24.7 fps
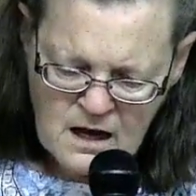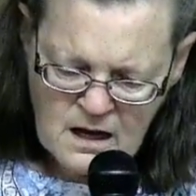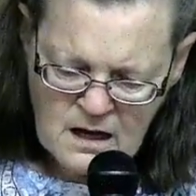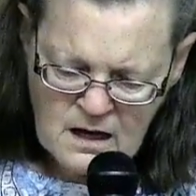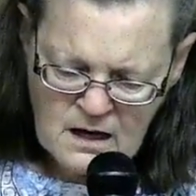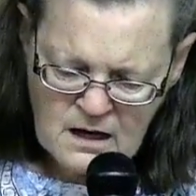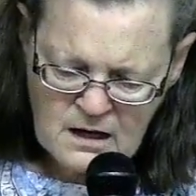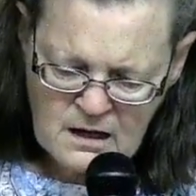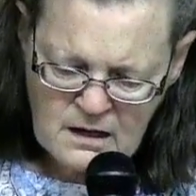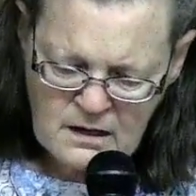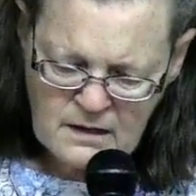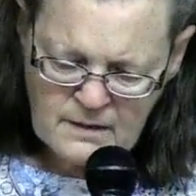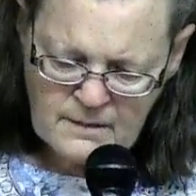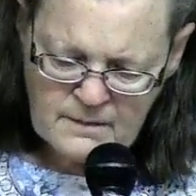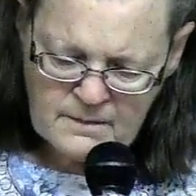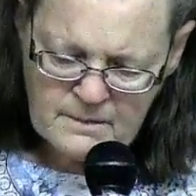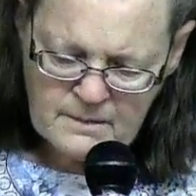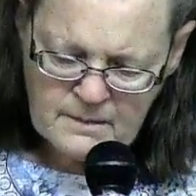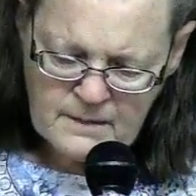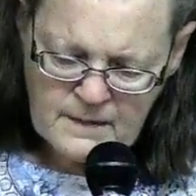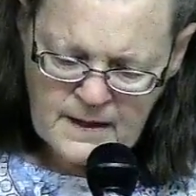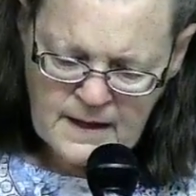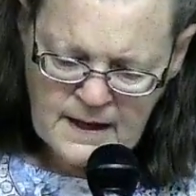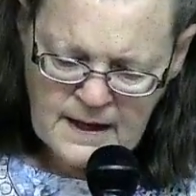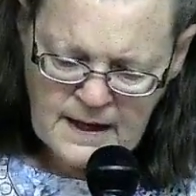Um,
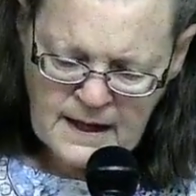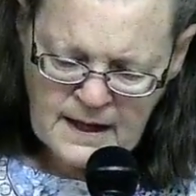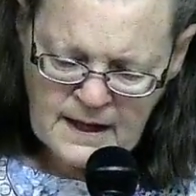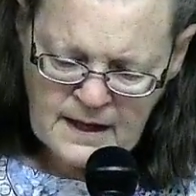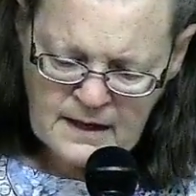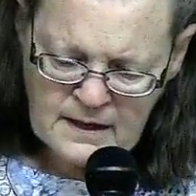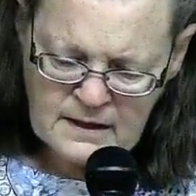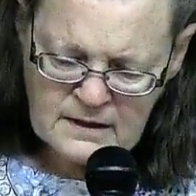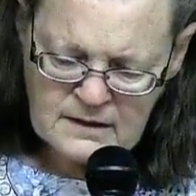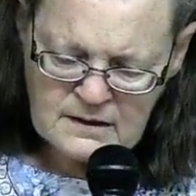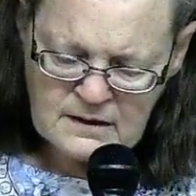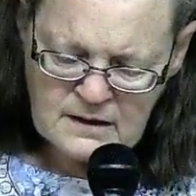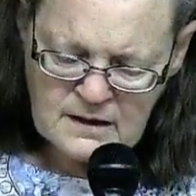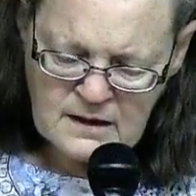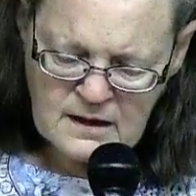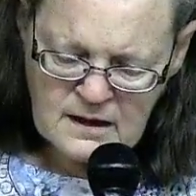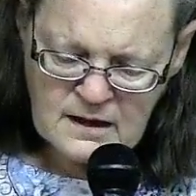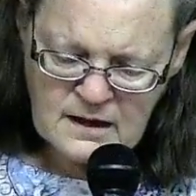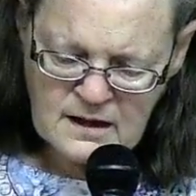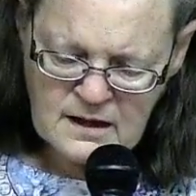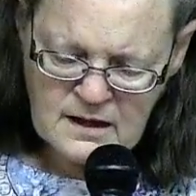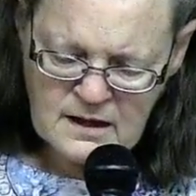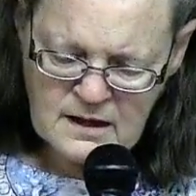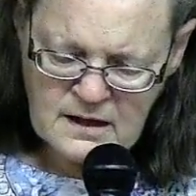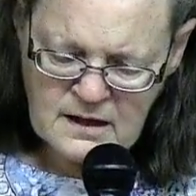and
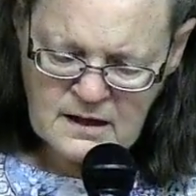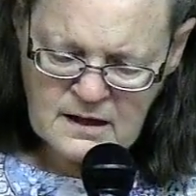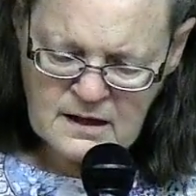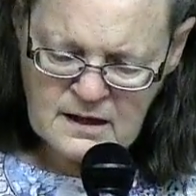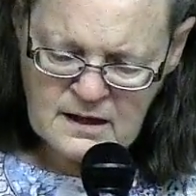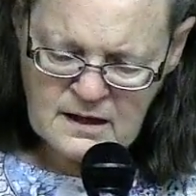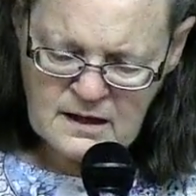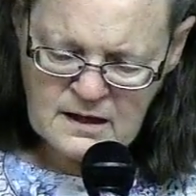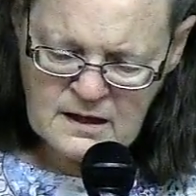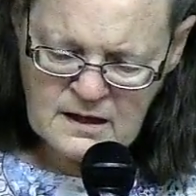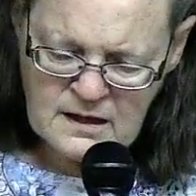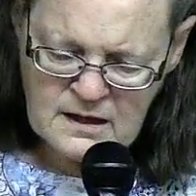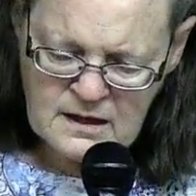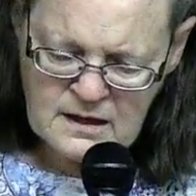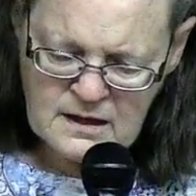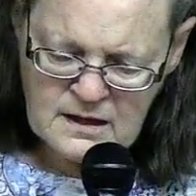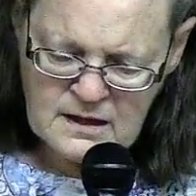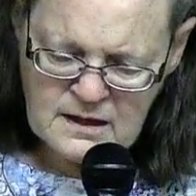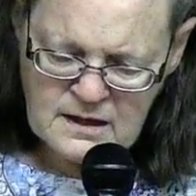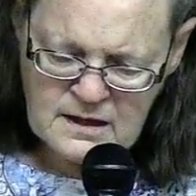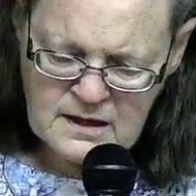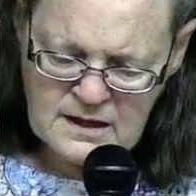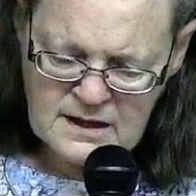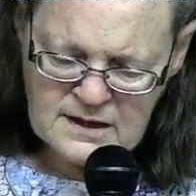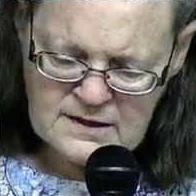
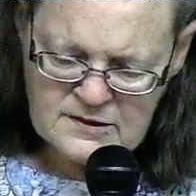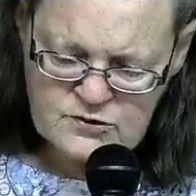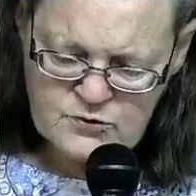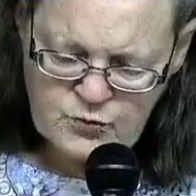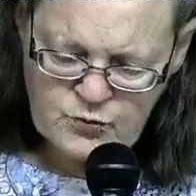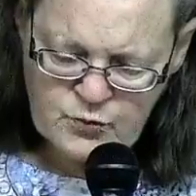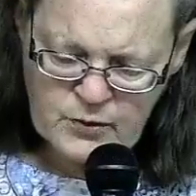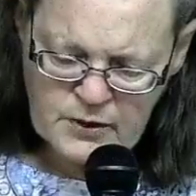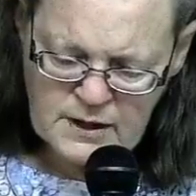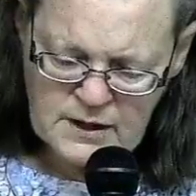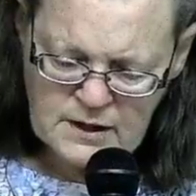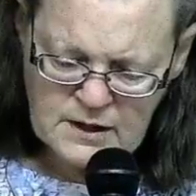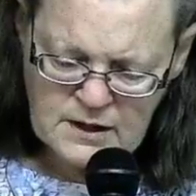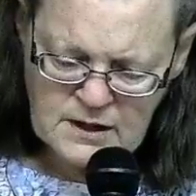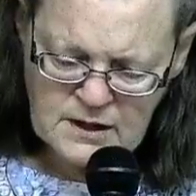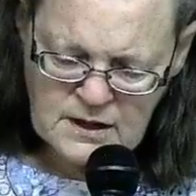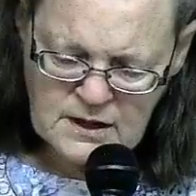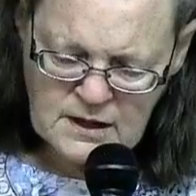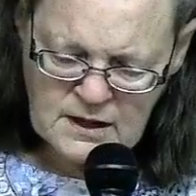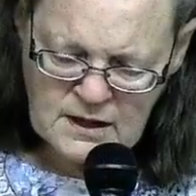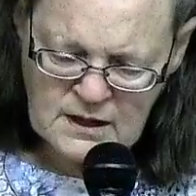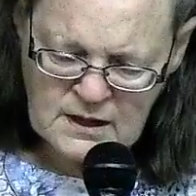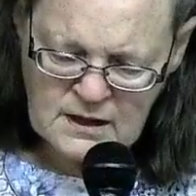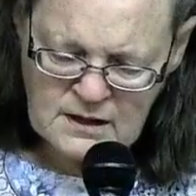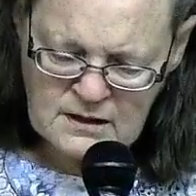it's written
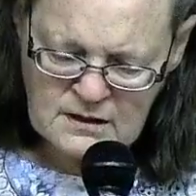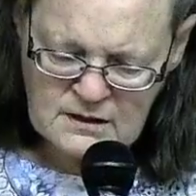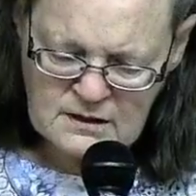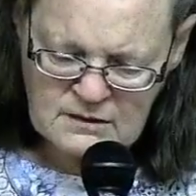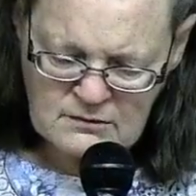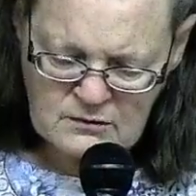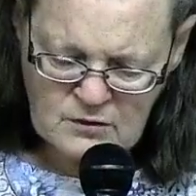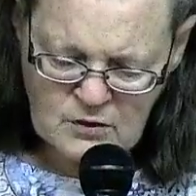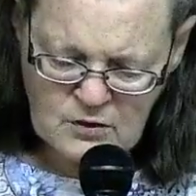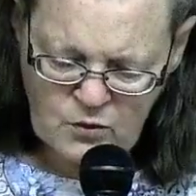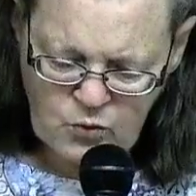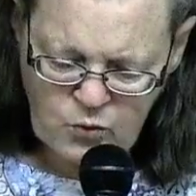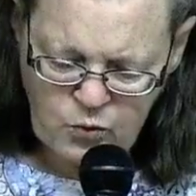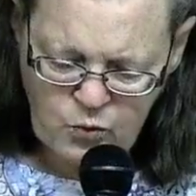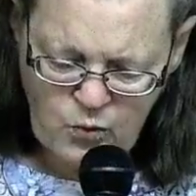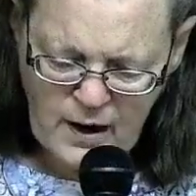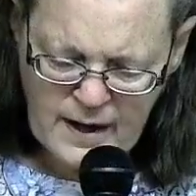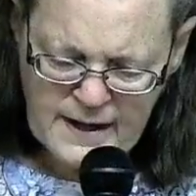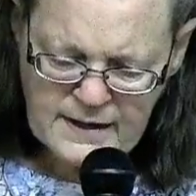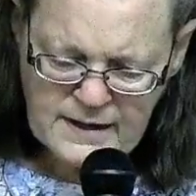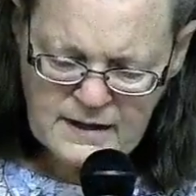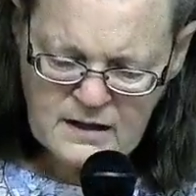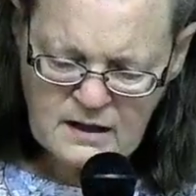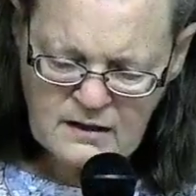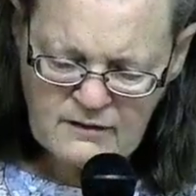in
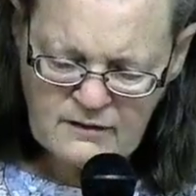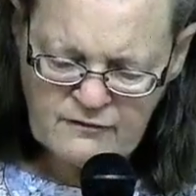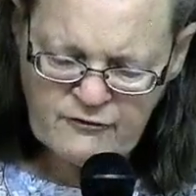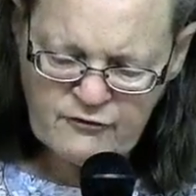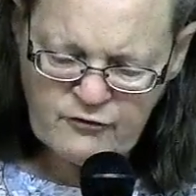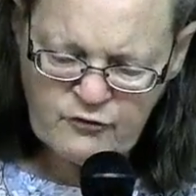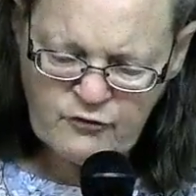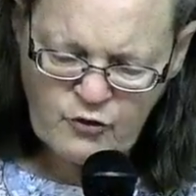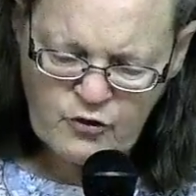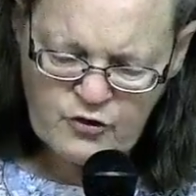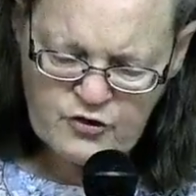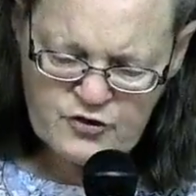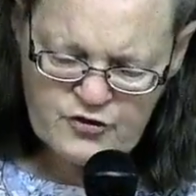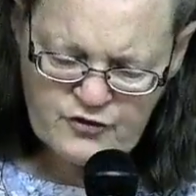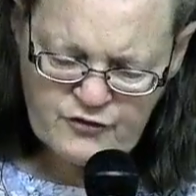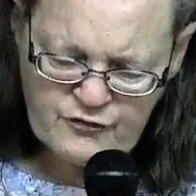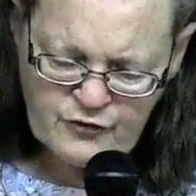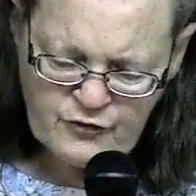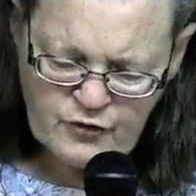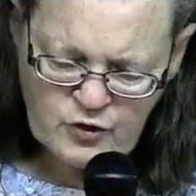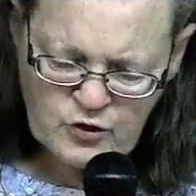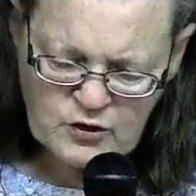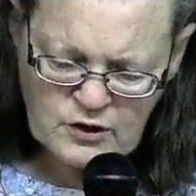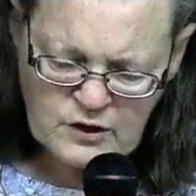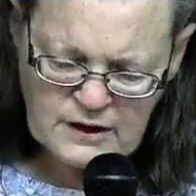quite a
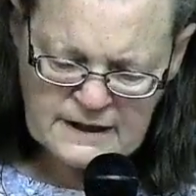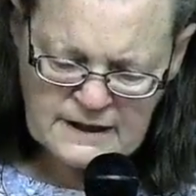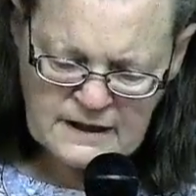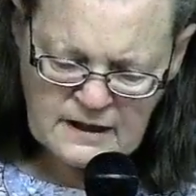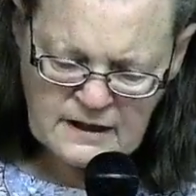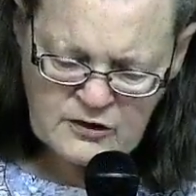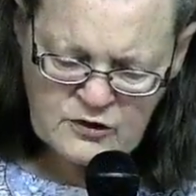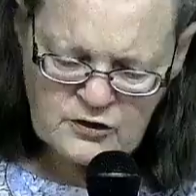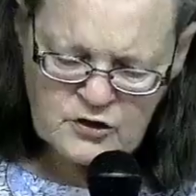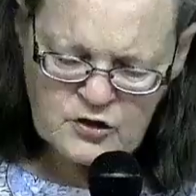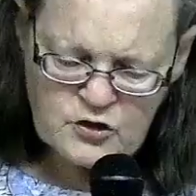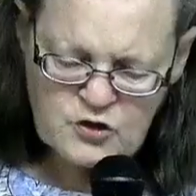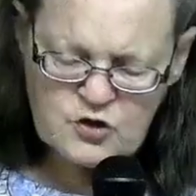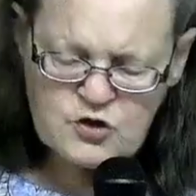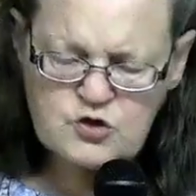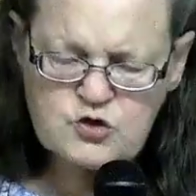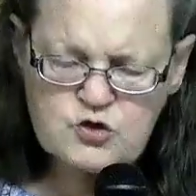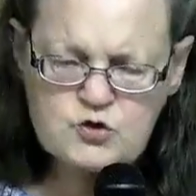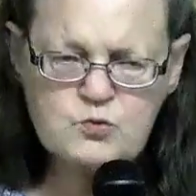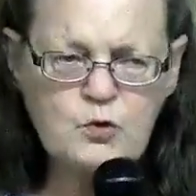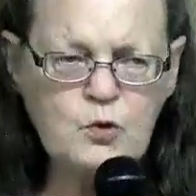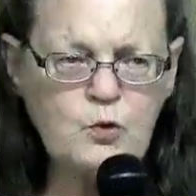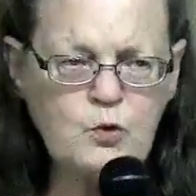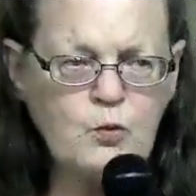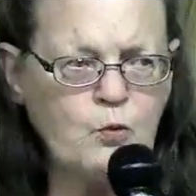forceful and
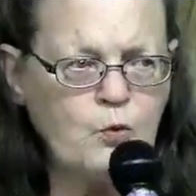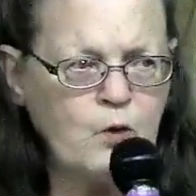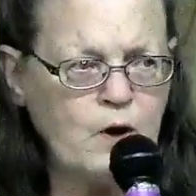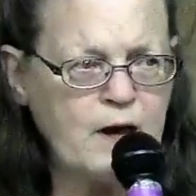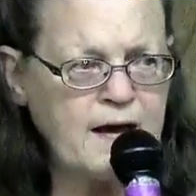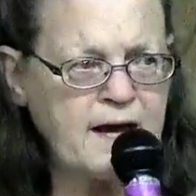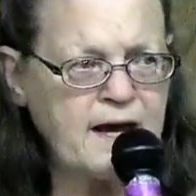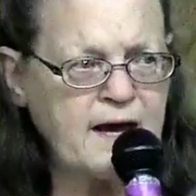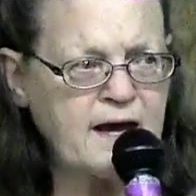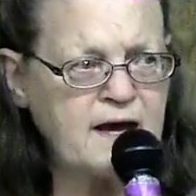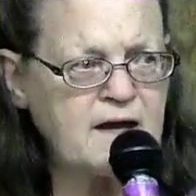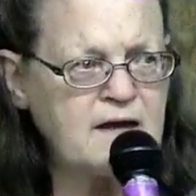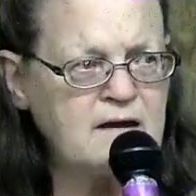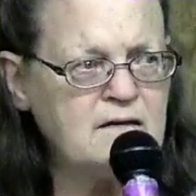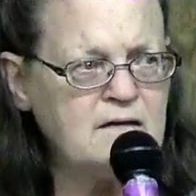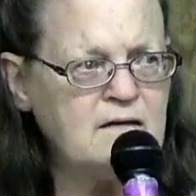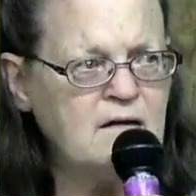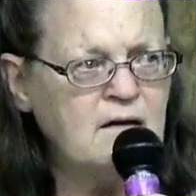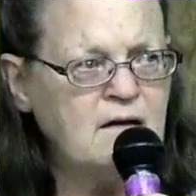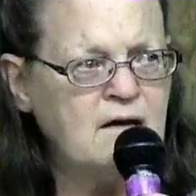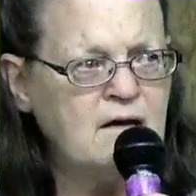unusual way.